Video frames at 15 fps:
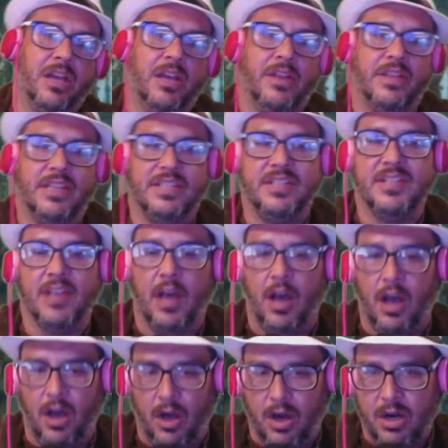This is
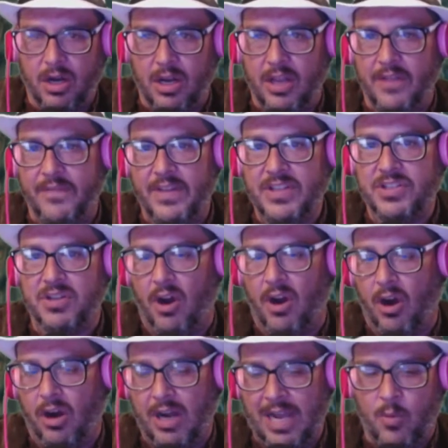our Adventure
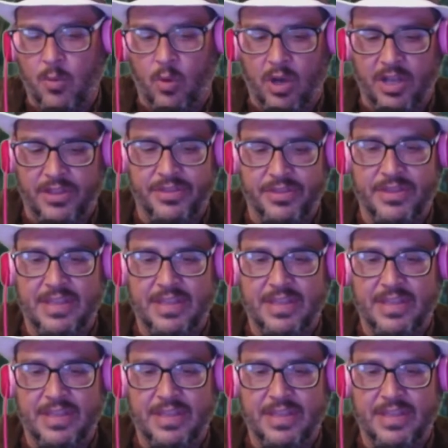RA1.